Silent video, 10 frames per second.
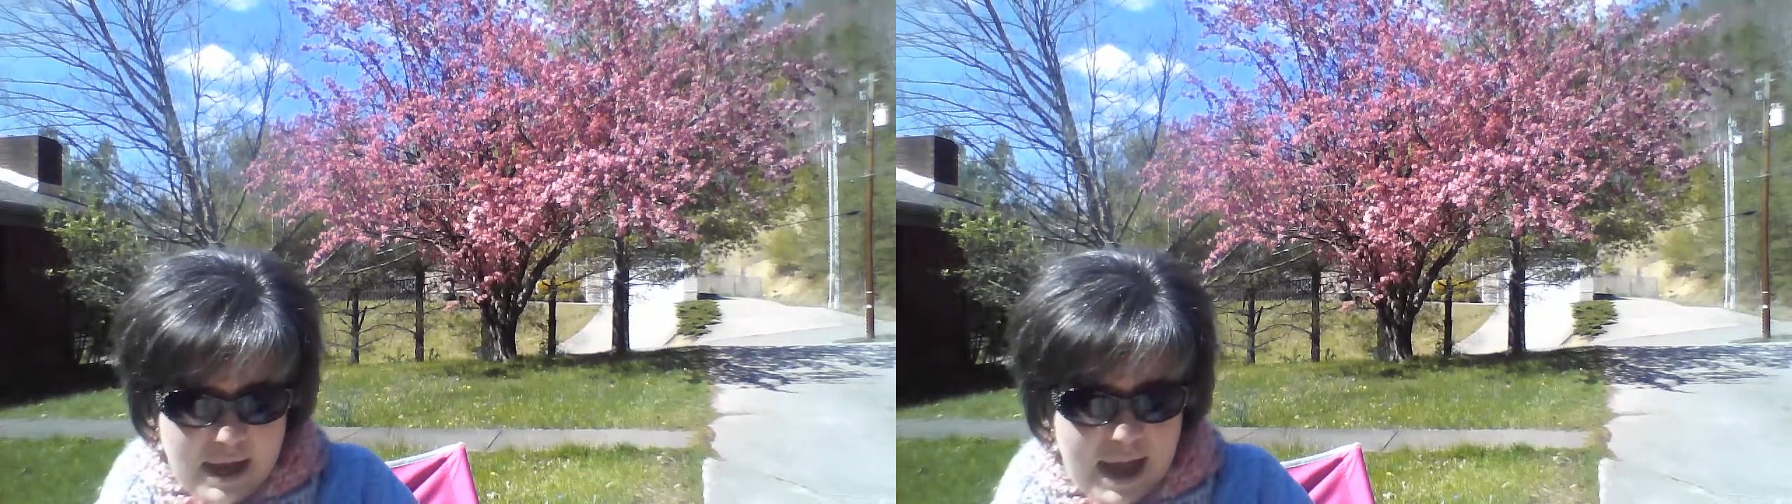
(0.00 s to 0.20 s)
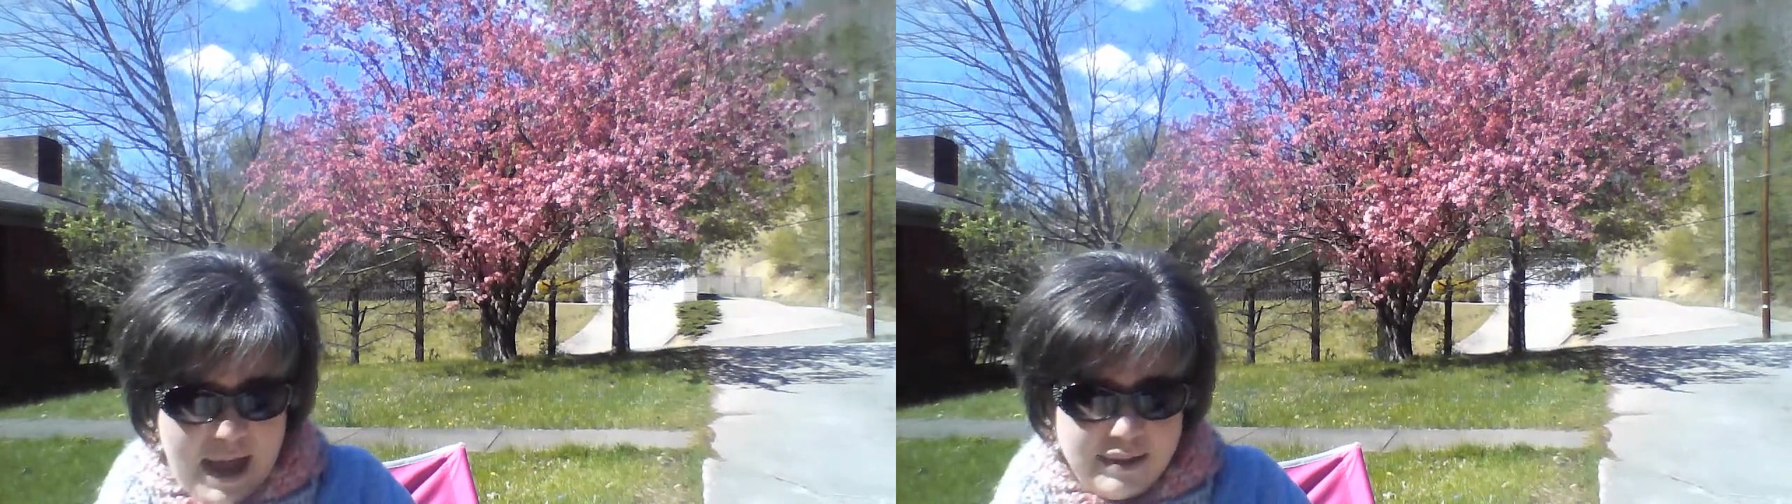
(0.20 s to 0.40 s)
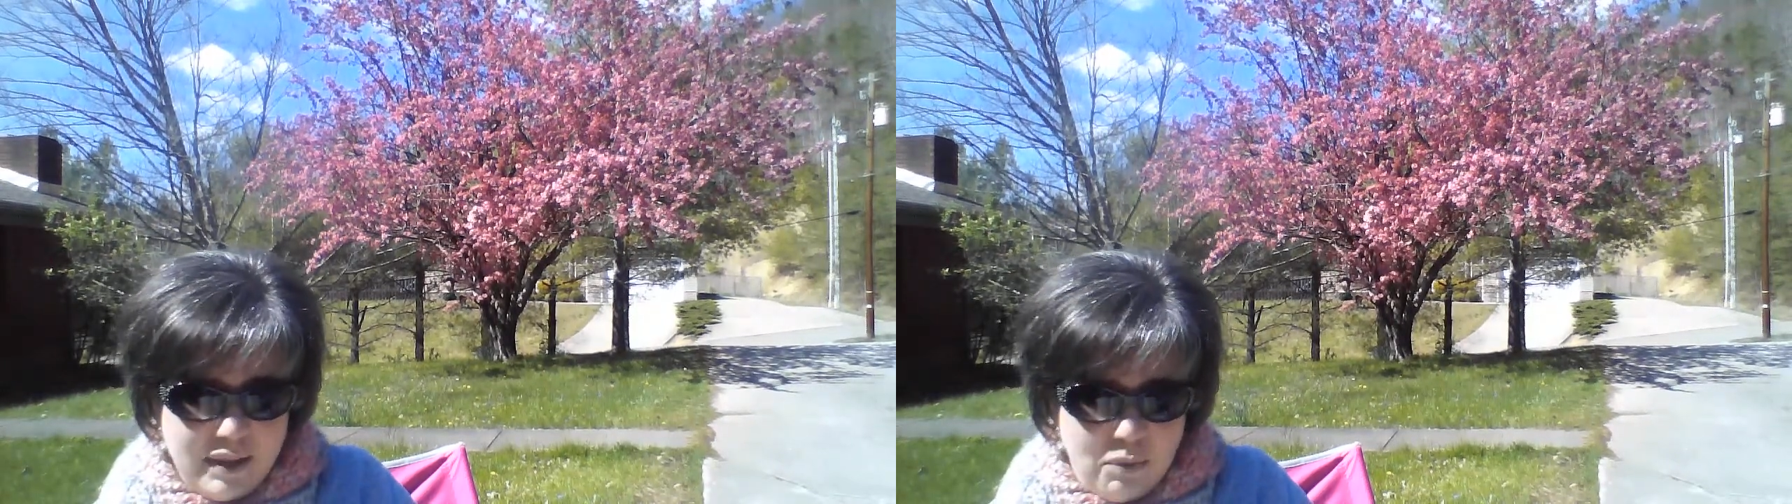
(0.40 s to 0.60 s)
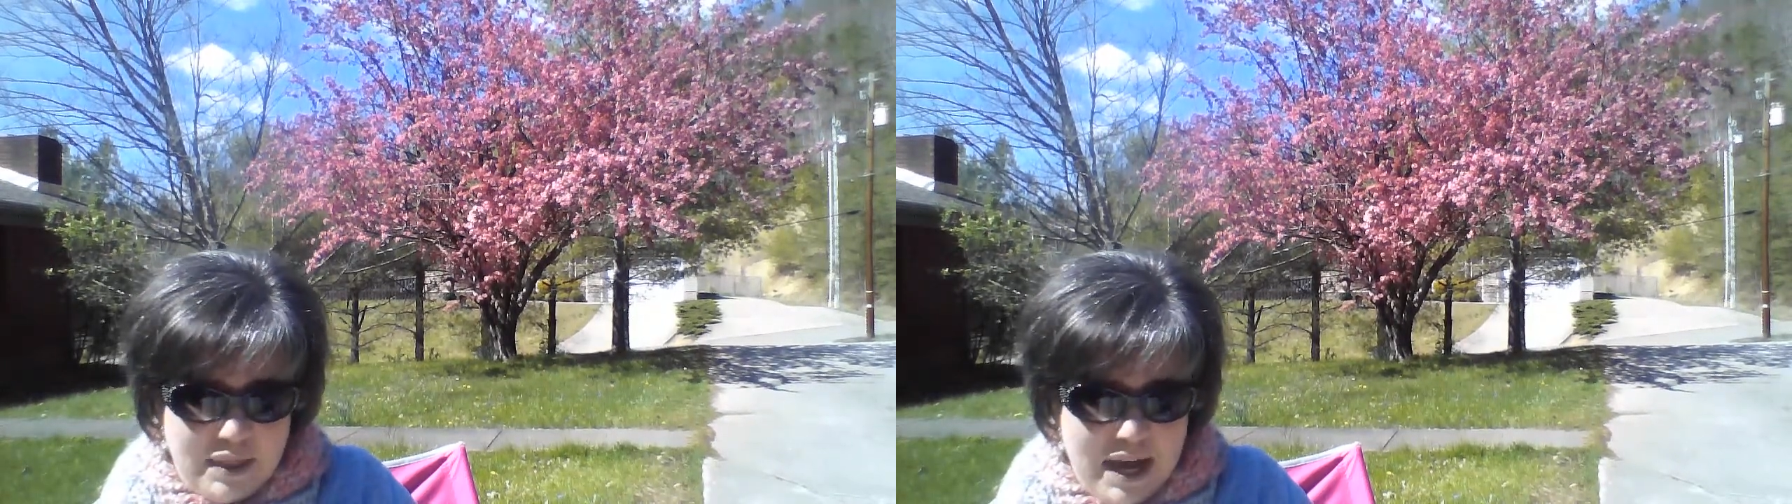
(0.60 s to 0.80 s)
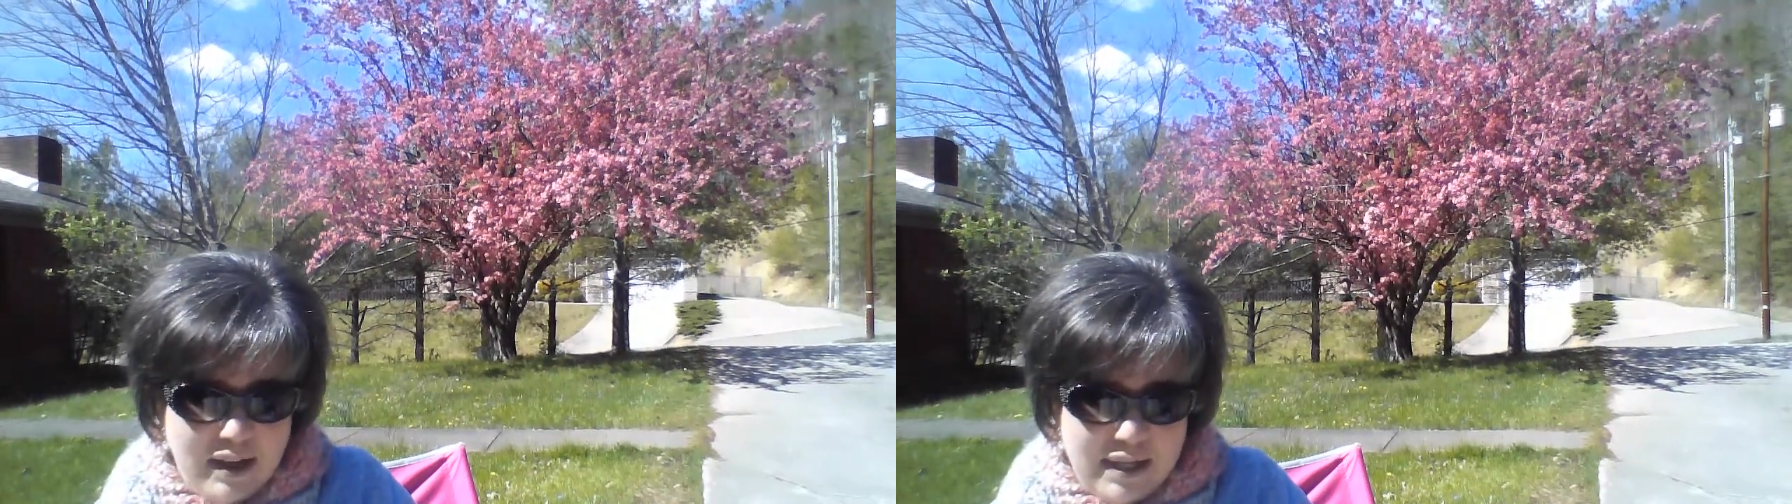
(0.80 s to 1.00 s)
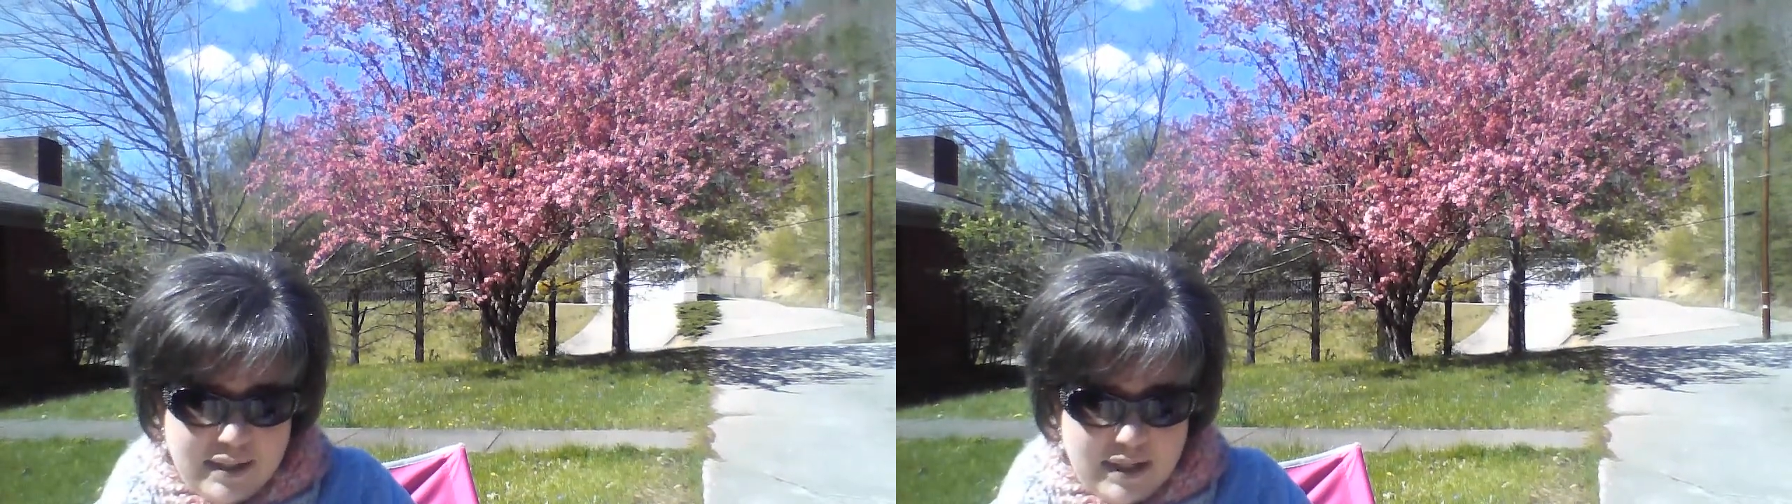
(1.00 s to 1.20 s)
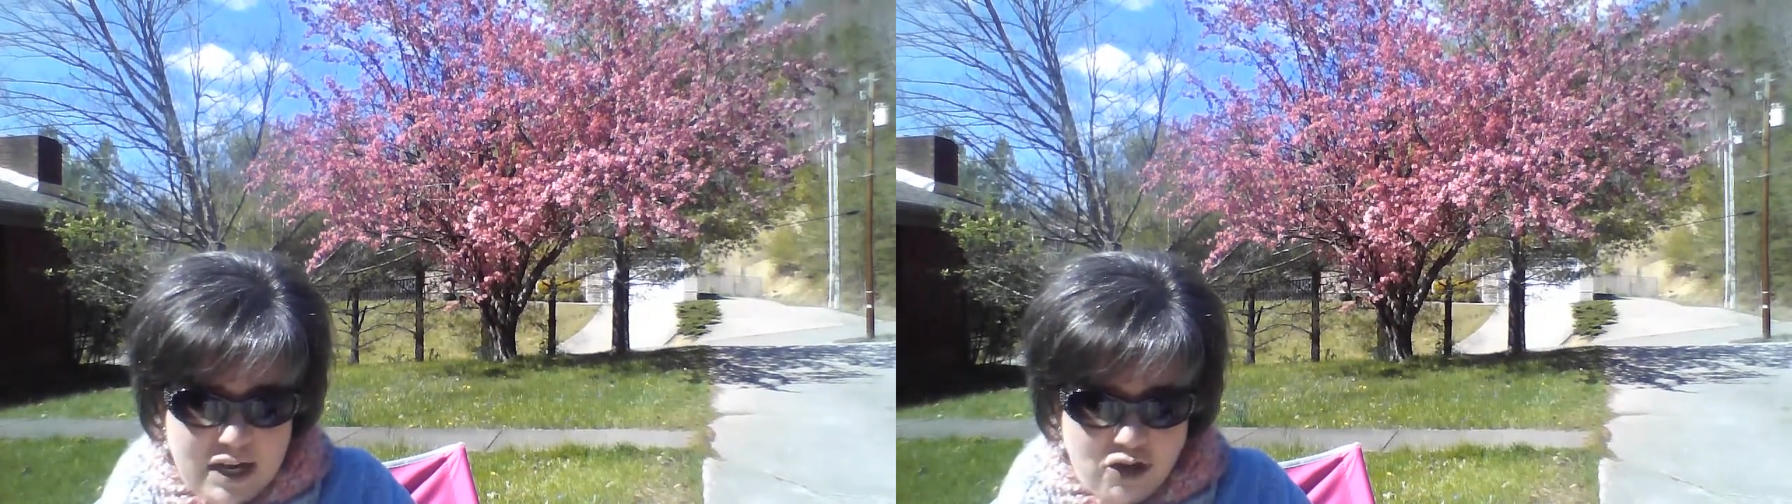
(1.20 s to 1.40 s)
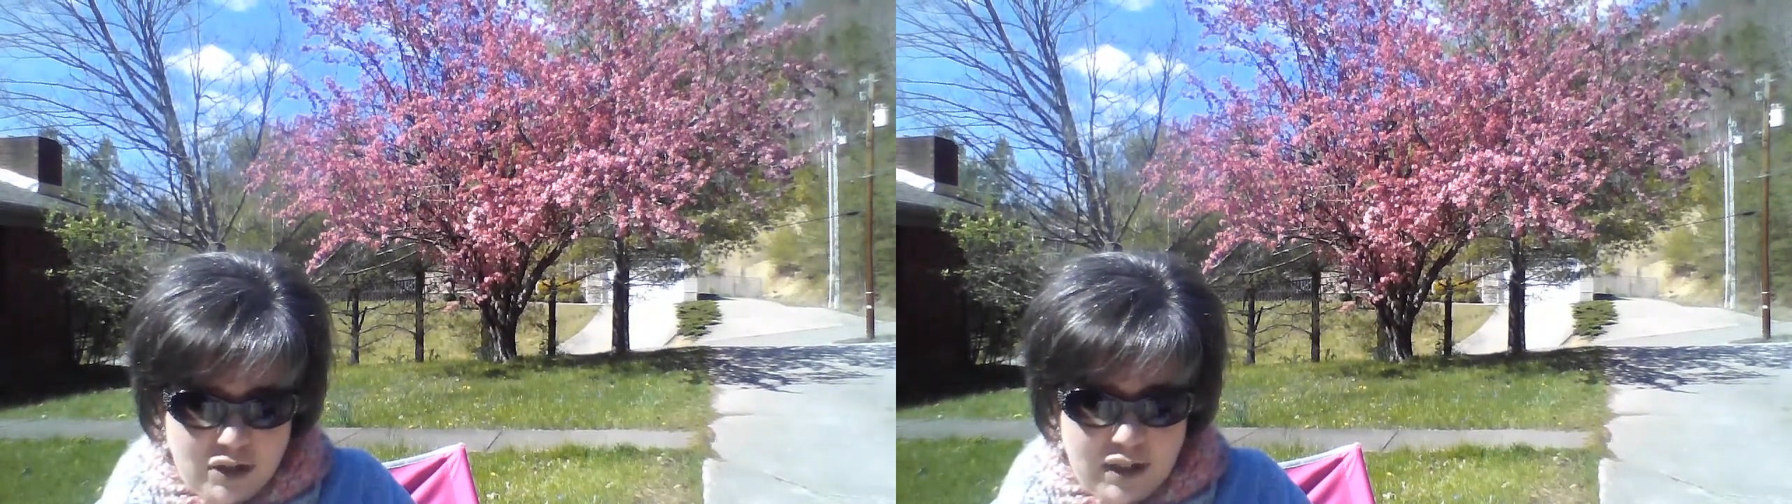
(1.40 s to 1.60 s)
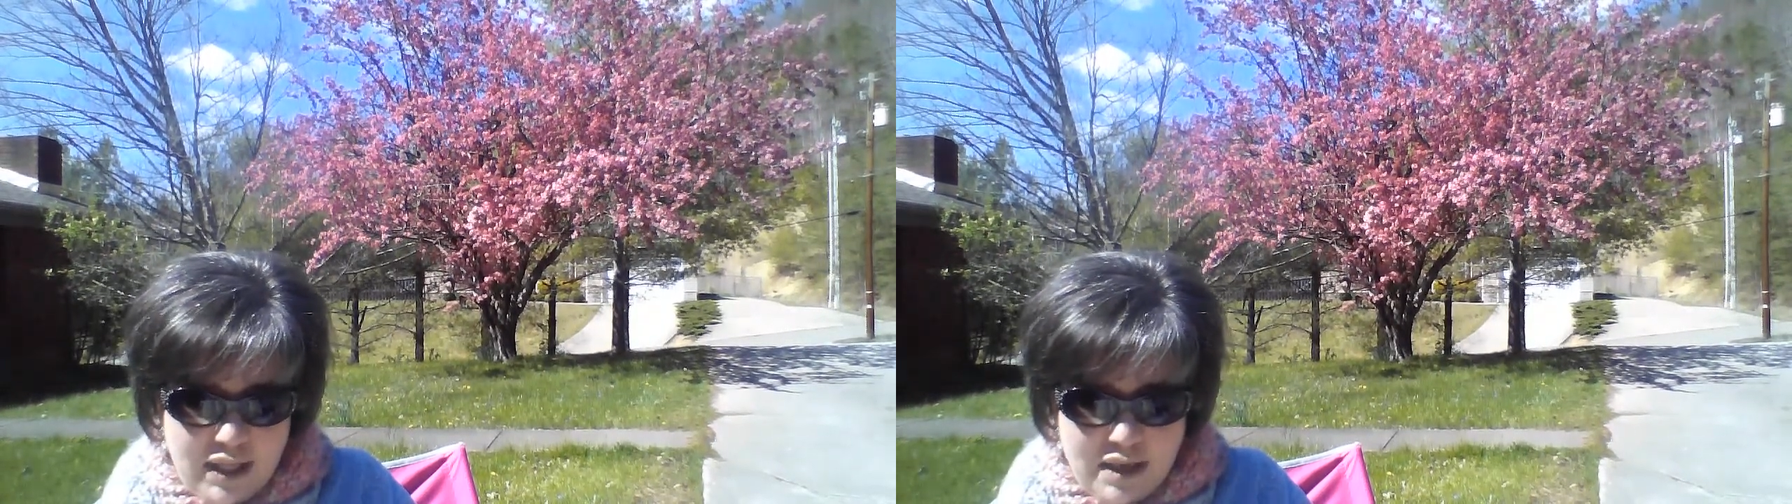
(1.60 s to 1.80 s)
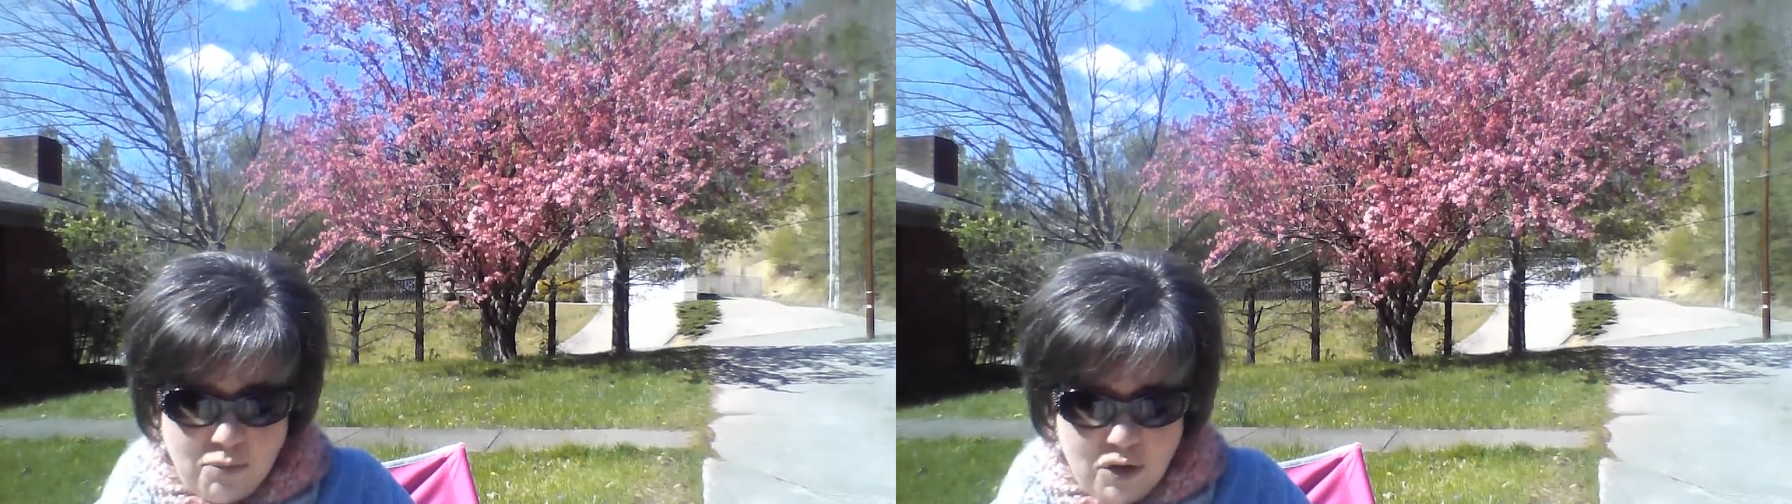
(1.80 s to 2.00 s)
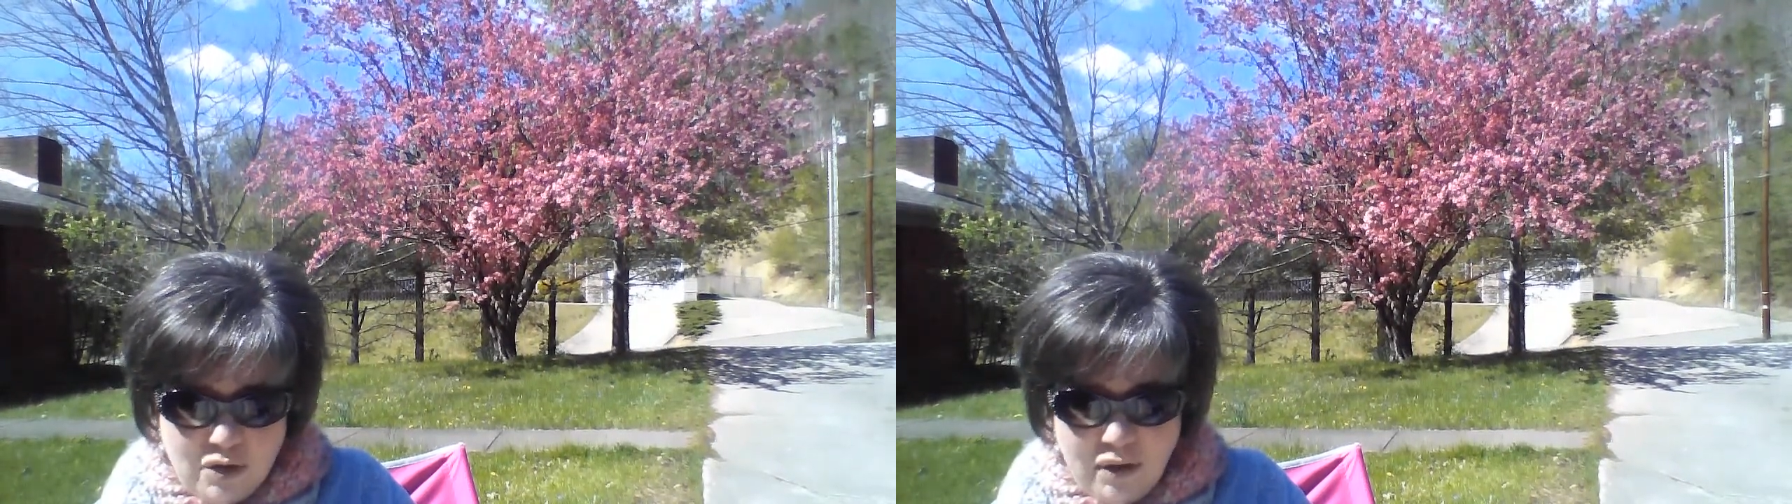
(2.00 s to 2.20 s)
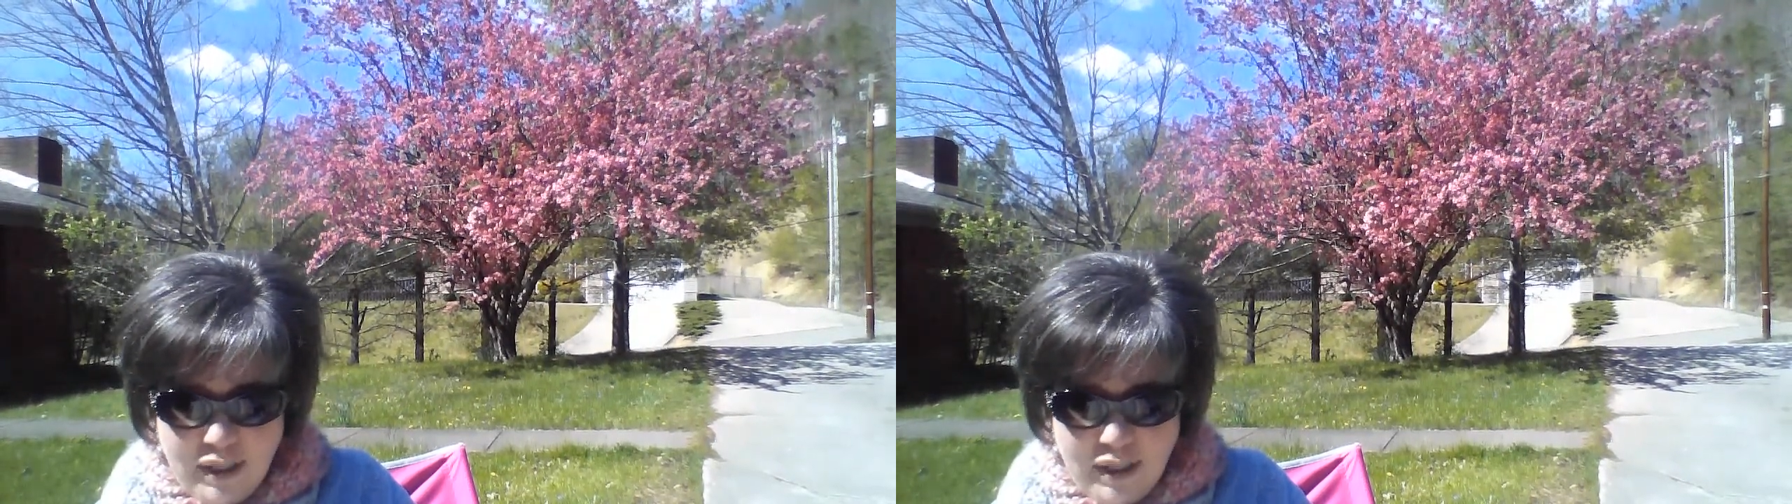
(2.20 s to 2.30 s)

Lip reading: Aslan, without hesitation, led them to their